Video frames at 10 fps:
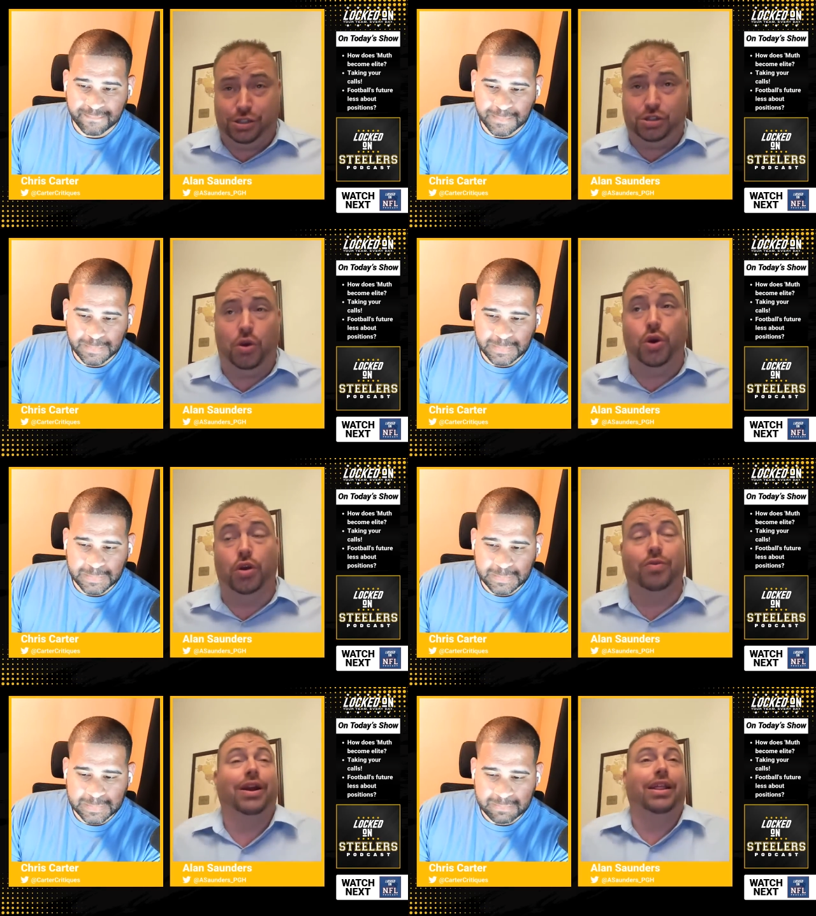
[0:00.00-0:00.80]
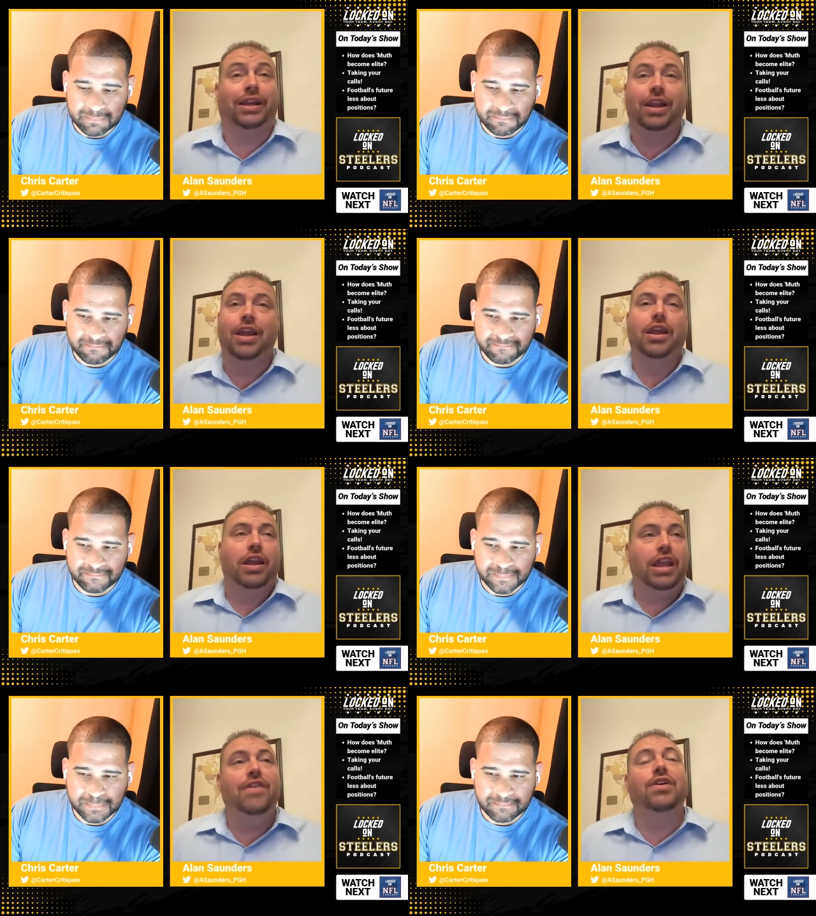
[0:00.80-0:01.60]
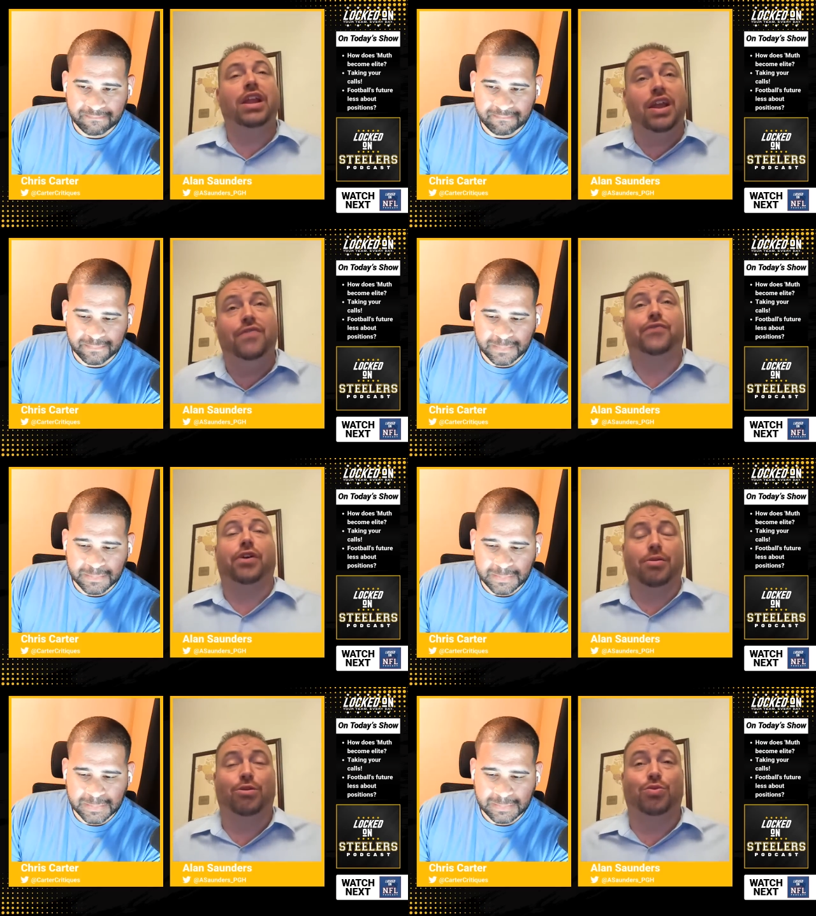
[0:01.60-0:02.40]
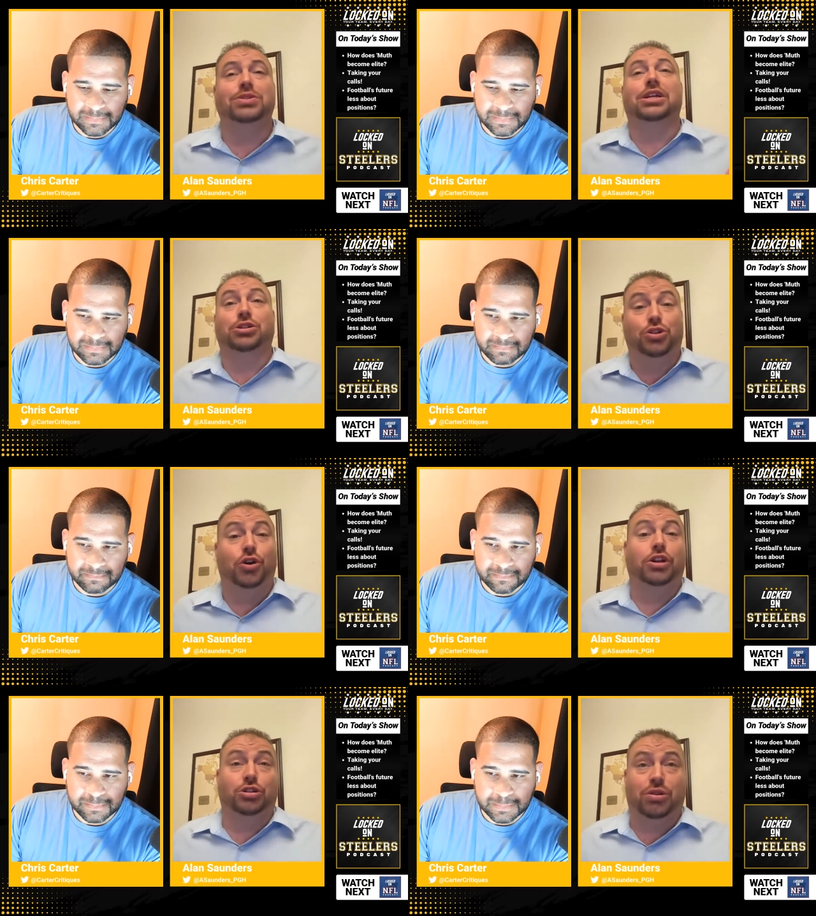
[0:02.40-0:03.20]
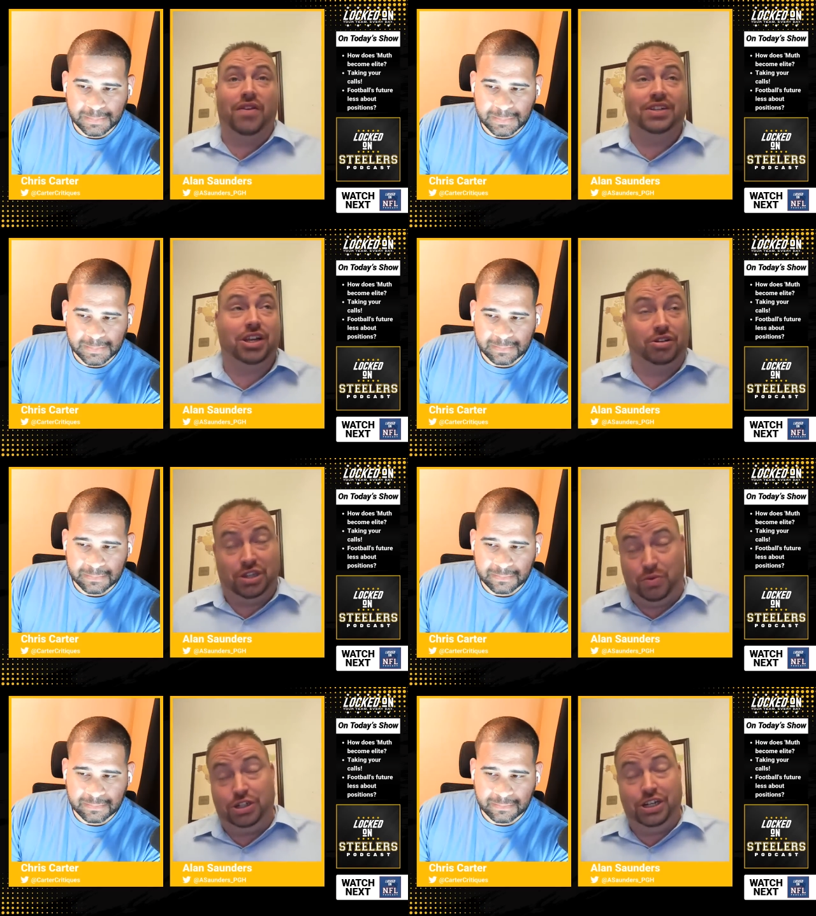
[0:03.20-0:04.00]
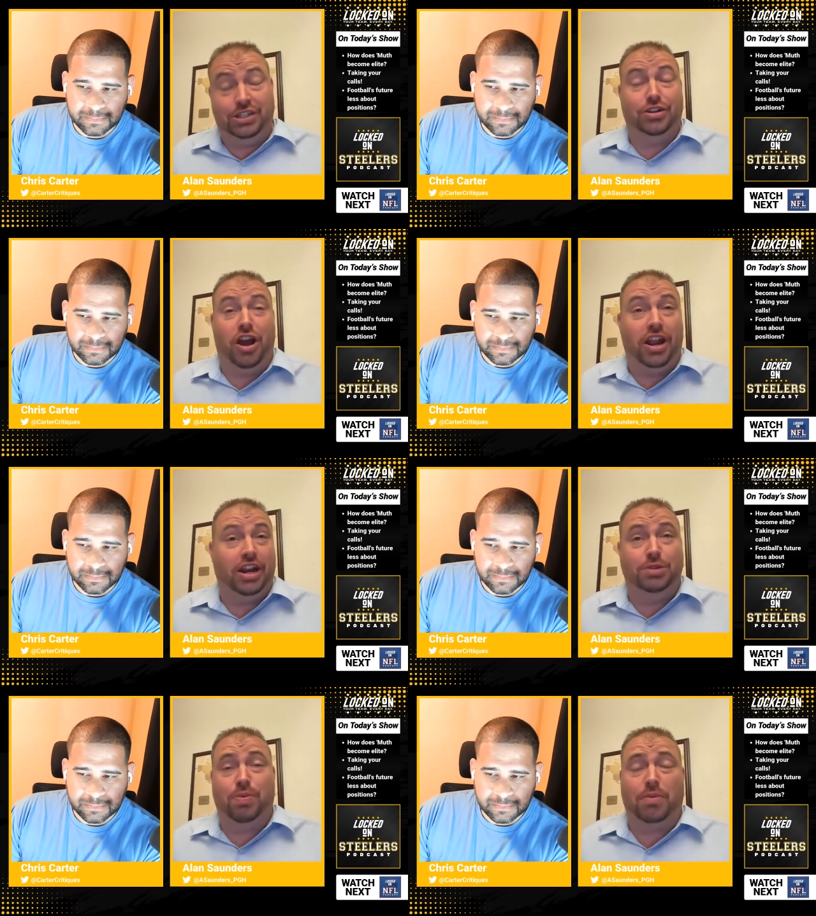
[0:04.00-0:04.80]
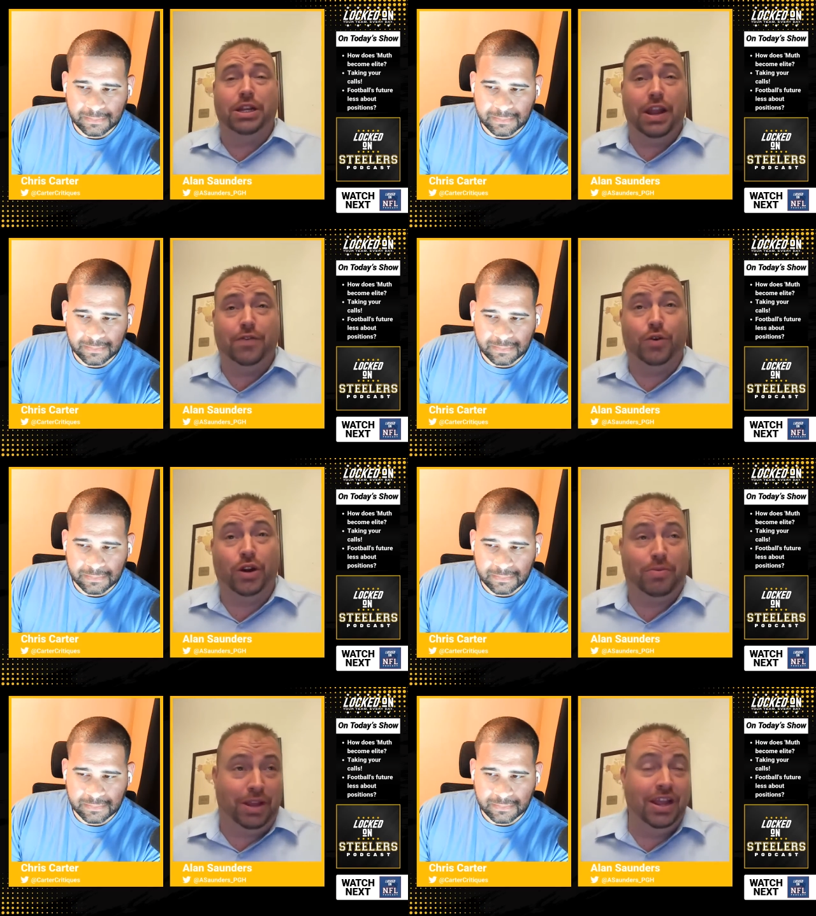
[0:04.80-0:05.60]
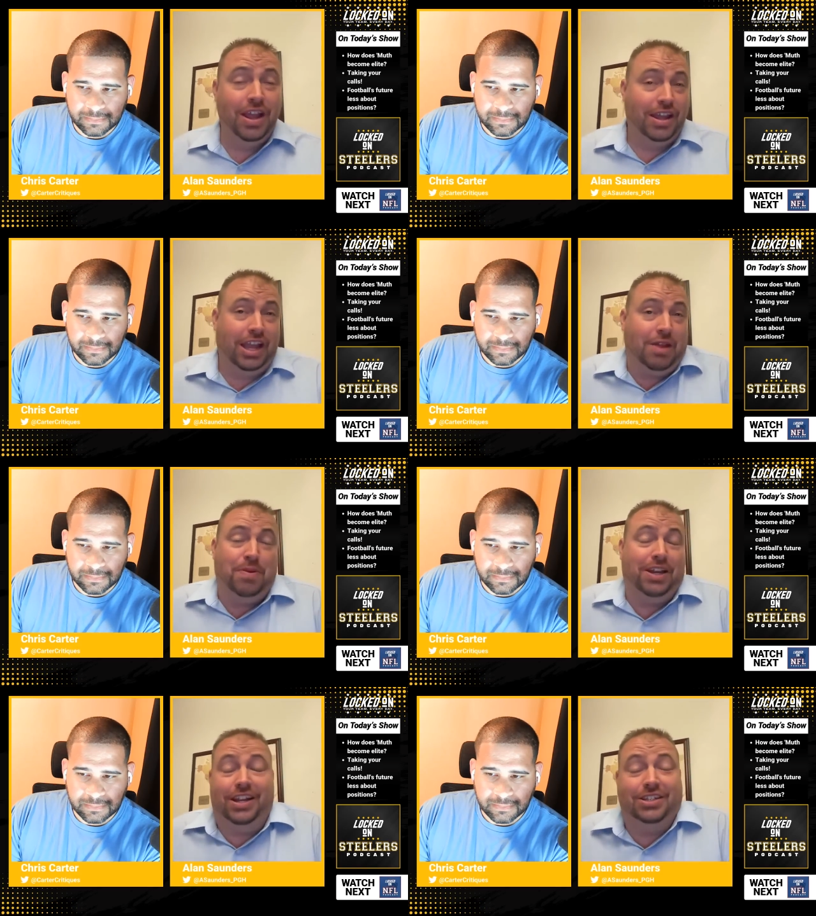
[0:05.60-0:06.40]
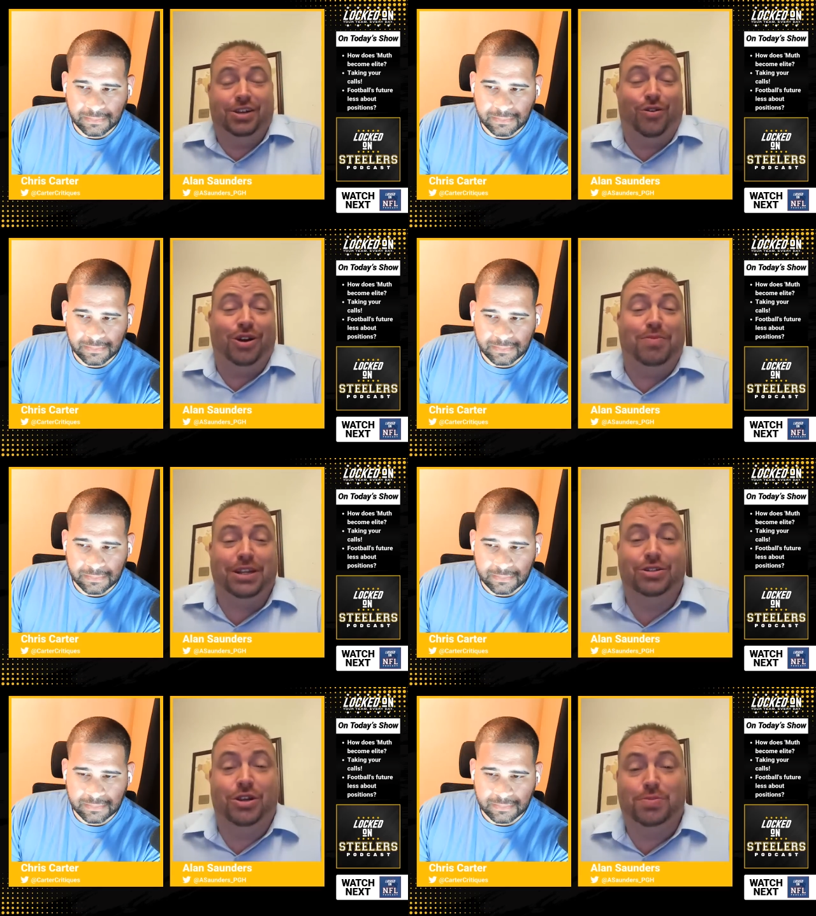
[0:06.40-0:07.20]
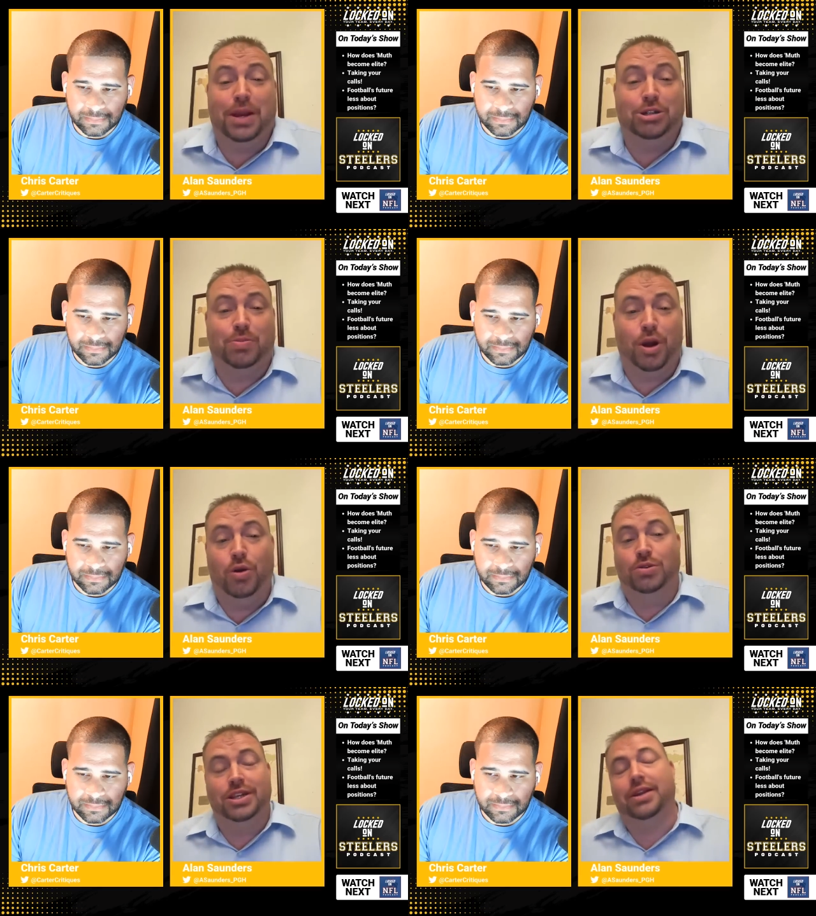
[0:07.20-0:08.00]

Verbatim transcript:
Speaker 1: is so good, right? Like, even if Freiermuth was as good as Travis Kelce, which he's not, and he's probably never going to be, Kenny Pickett isn't going to be as good as Patrick Mahomes.